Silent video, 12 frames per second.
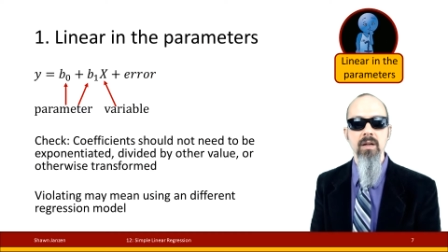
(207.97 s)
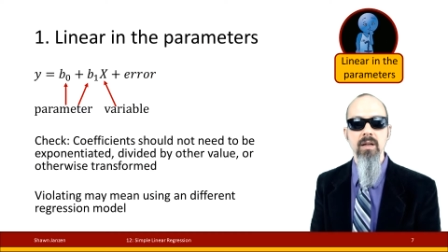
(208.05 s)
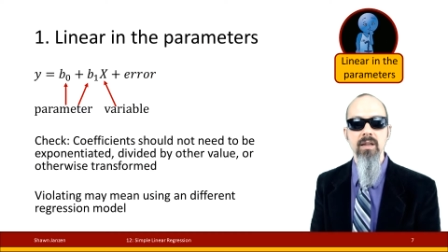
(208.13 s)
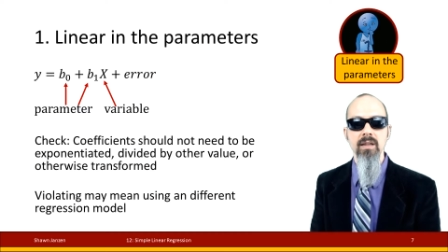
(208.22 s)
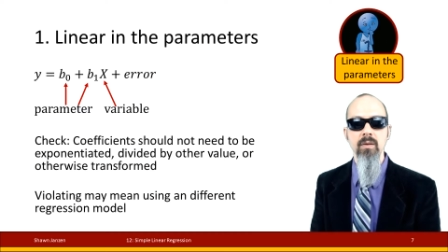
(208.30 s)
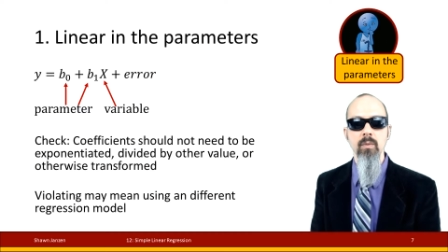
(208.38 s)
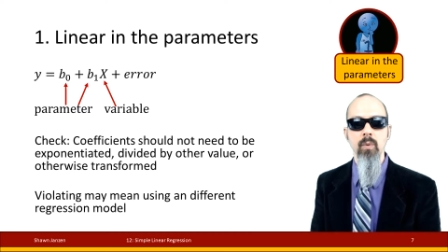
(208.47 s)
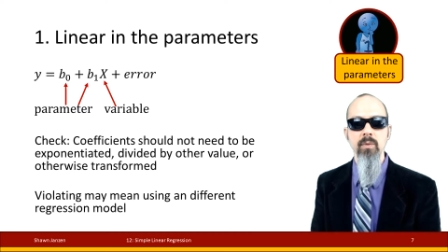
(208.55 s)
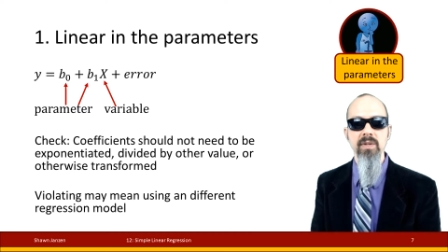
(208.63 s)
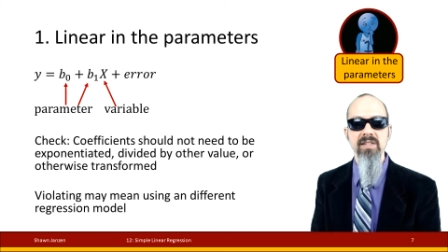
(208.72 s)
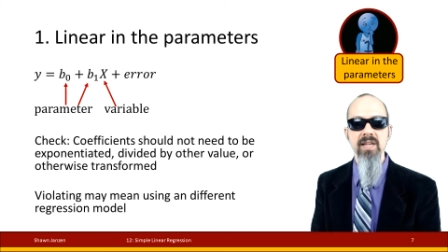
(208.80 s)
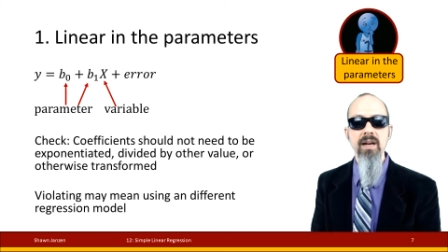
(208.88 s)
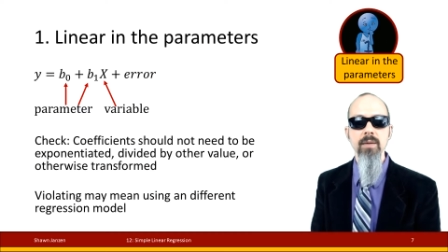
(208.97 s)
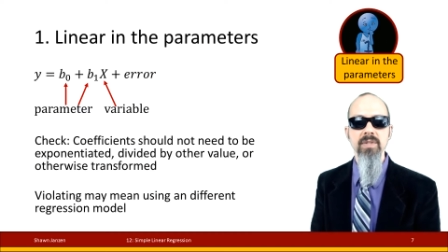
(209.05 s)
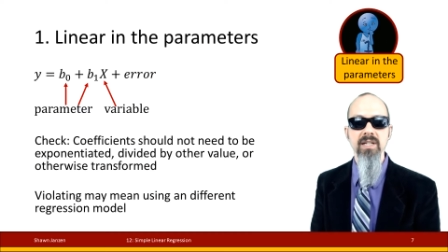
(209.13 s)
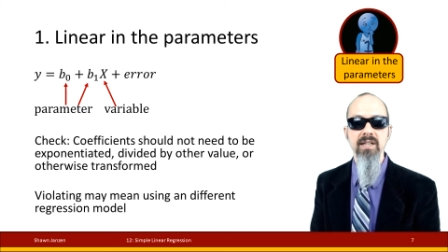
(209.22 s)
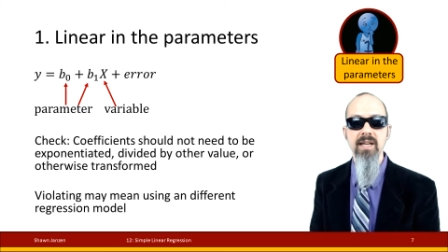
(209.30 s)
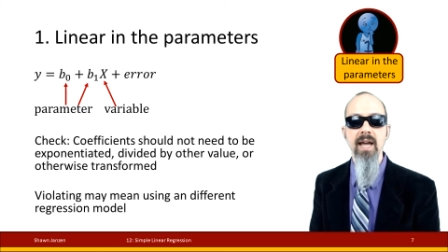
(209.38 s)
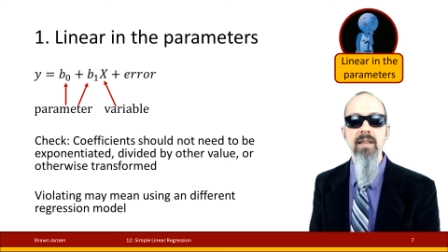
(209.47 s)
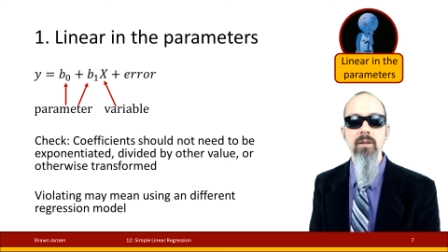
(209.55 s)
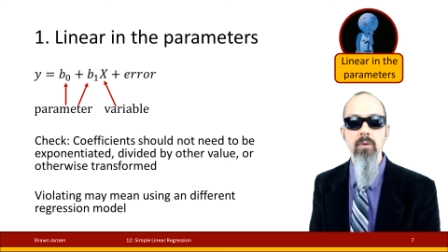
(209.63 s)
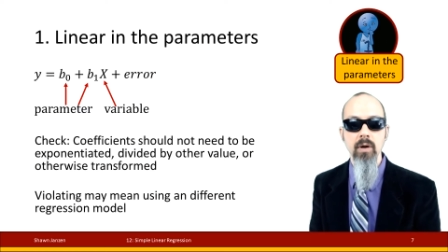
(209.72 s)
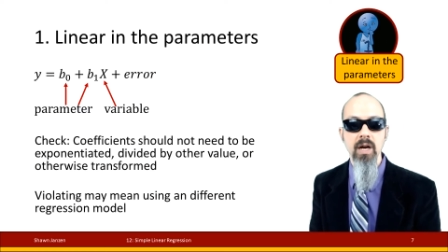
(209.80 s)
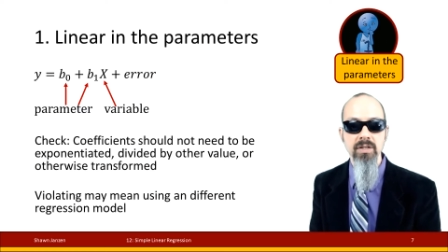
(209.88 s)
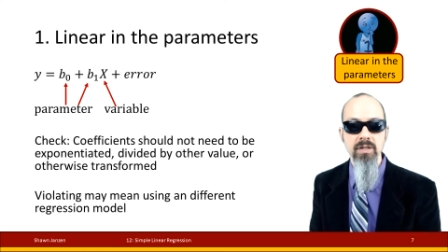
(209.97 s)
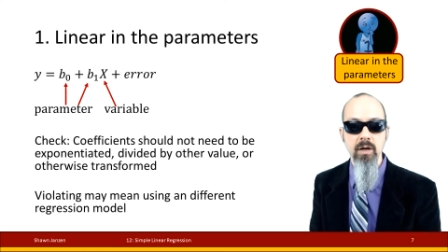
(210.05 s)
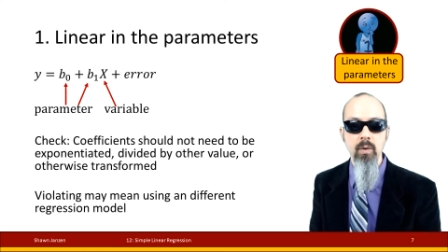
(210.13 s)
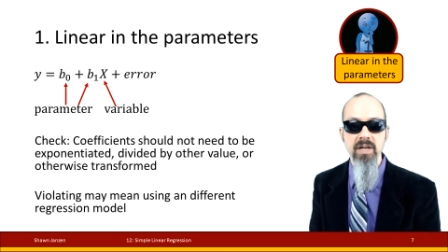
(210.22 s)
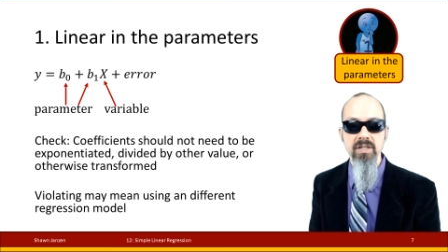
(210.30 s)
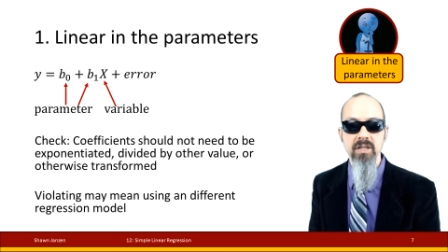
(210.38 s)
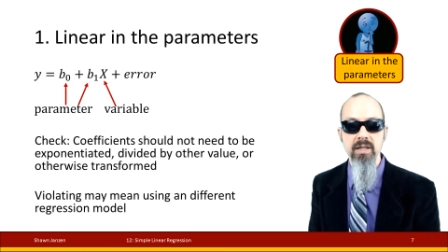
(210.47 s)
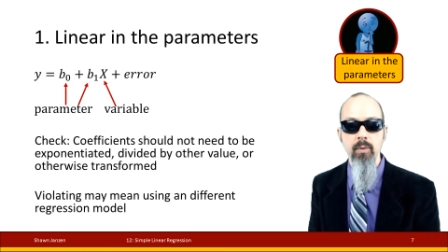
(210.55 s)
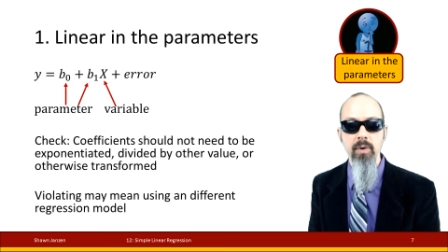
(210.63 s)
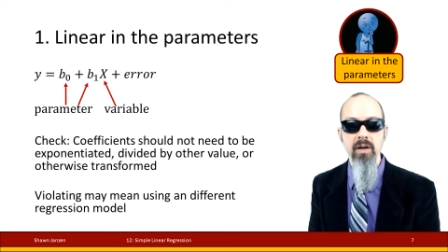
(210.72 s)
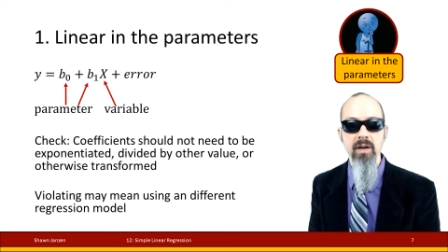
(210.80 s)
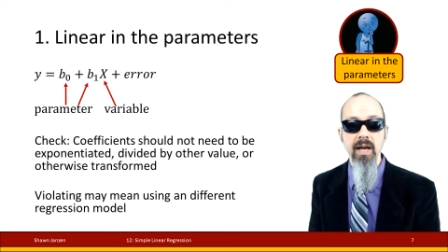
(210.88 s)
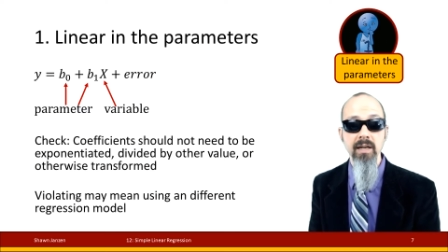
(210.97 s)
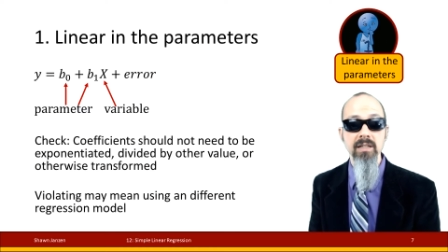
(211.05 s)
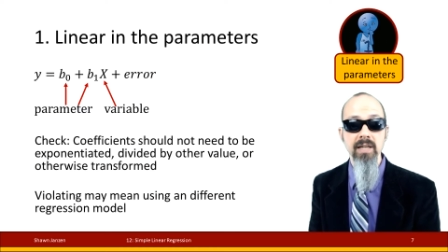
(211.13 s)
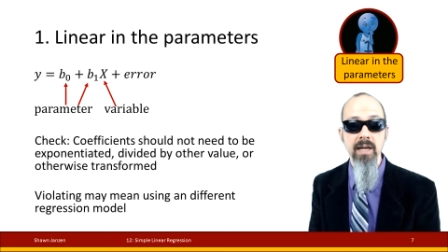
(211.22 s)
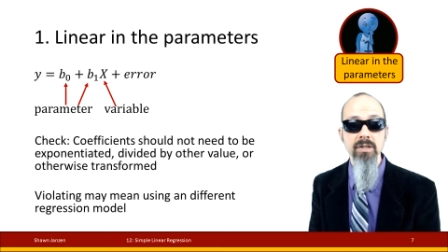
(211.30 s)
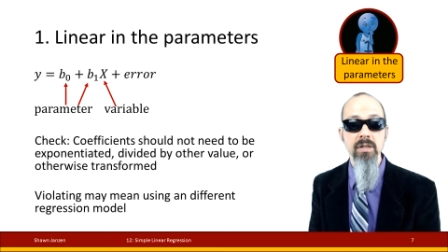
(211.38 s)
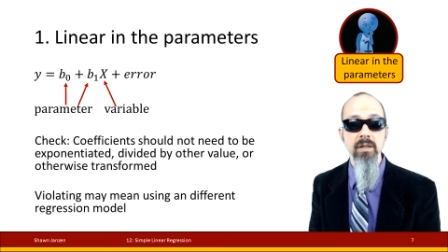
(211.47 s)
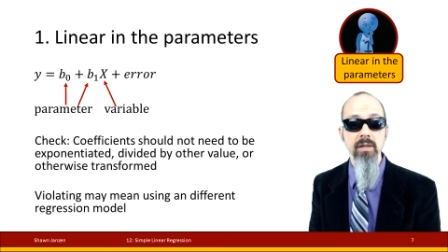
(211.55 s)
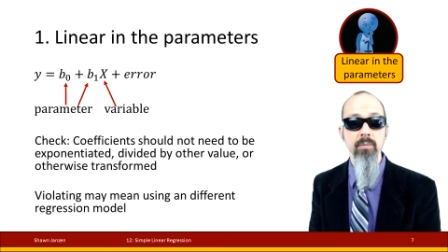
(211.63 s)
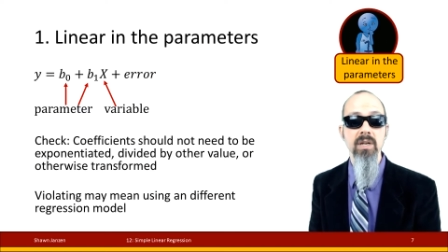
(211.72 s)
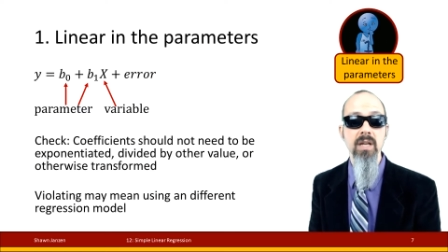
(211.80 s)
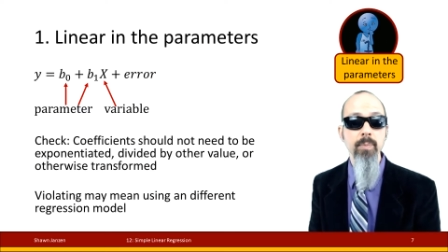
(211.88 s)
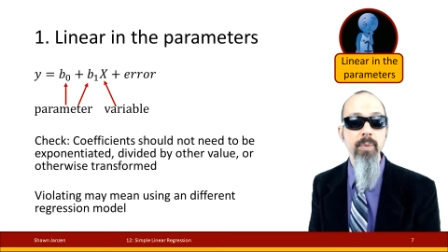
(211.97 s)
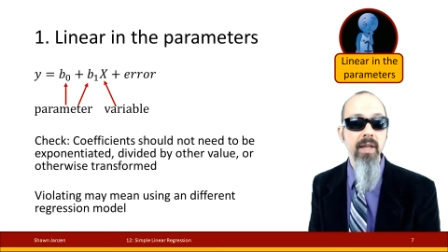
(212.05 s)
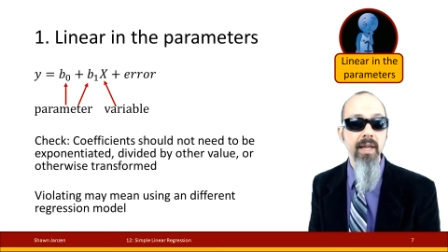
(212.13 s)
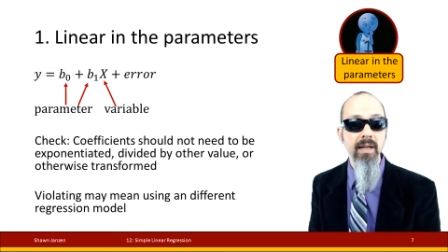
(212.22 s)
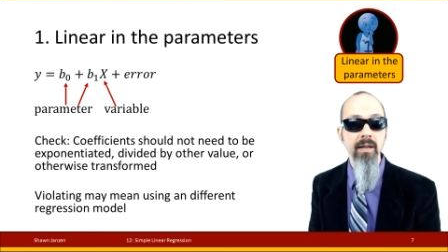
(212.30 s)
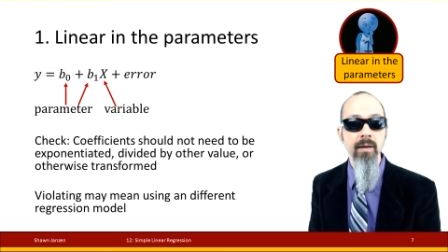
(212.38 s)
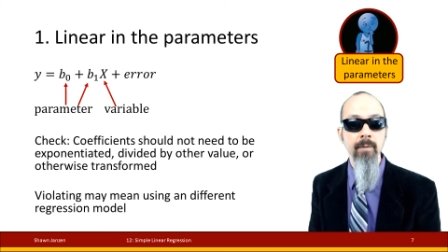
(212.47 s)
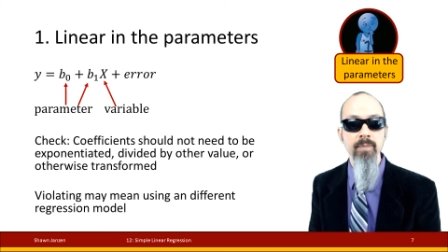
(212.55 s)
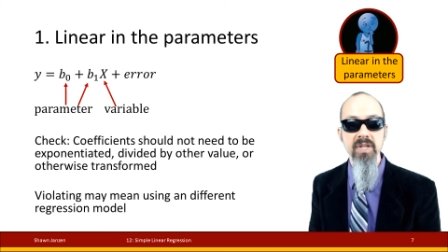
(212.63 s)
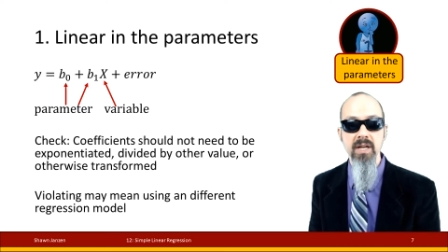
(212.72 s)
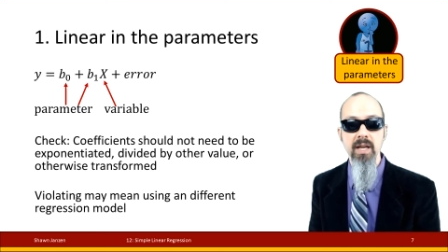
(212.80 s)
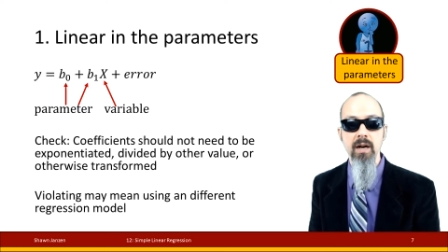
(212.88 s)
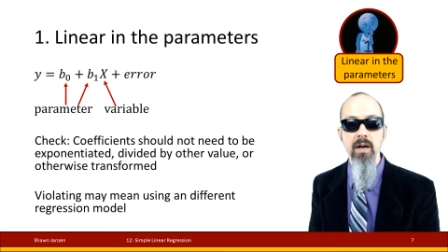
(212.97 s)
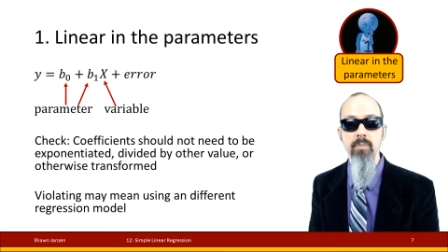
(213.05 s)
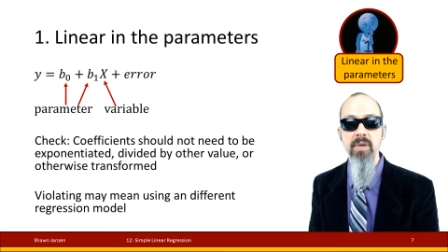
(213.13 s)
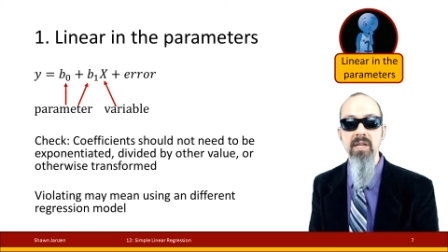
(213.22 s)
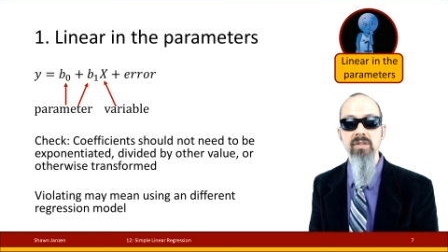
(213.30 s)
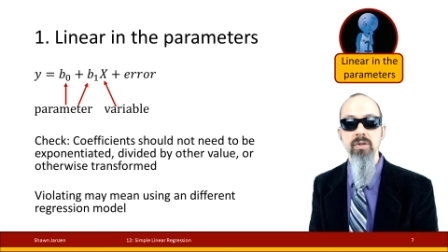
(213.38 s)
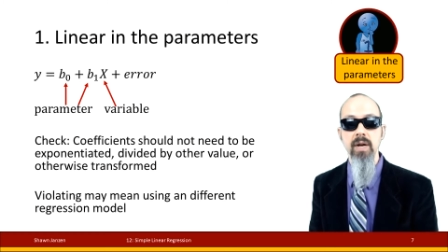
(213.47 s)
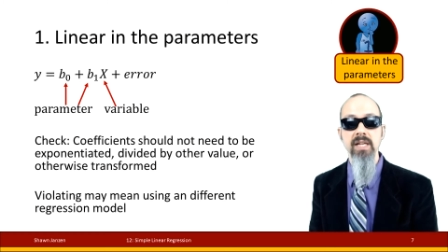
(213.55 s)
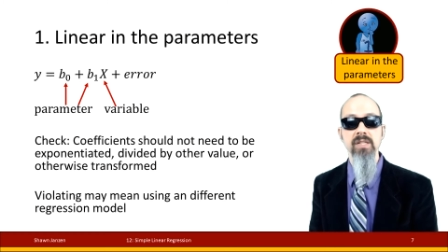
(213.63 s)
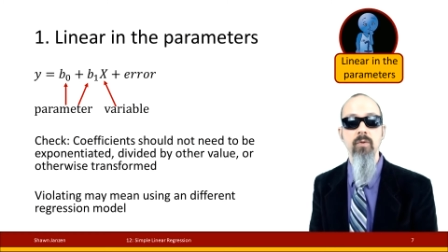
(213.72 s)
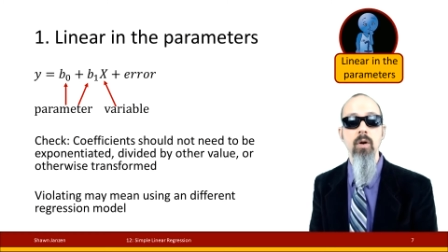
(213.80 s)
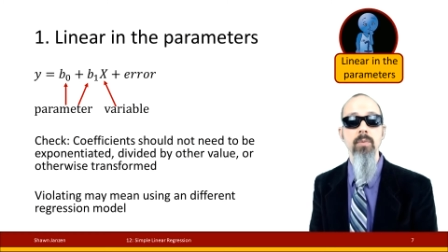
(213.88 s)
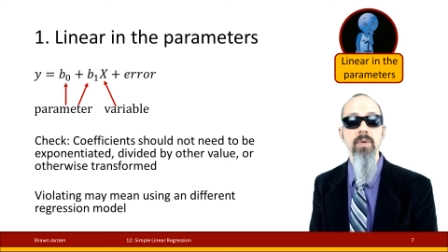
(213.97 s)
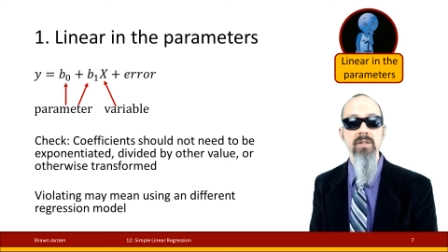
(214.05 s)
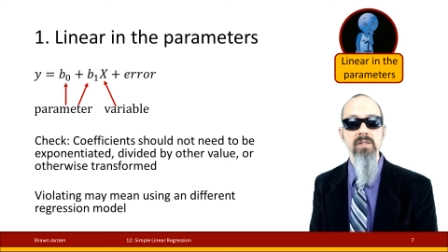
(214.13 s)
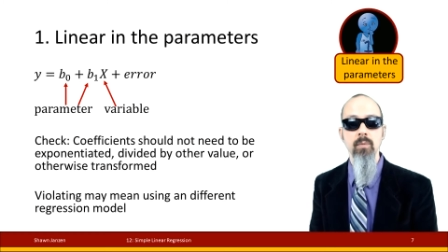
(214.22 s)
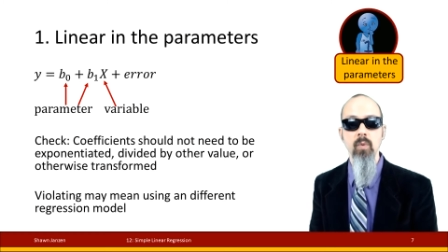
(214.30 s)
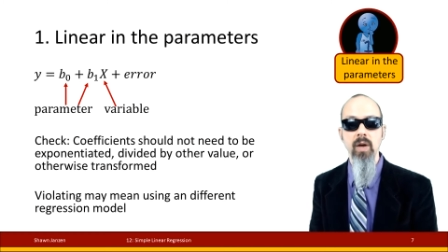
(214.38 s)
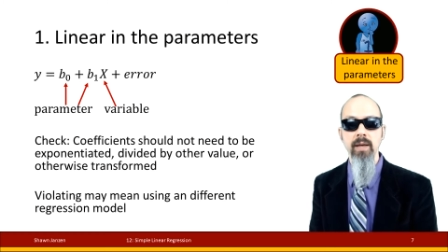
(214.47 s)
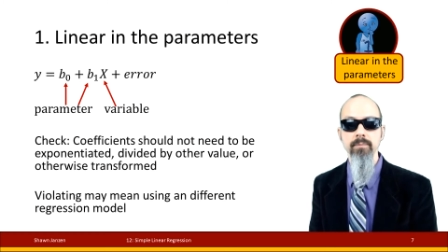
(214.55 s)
the, when we set it up to get the regression equation, that we are not intentionally manipulating to get our b's transformed in some way.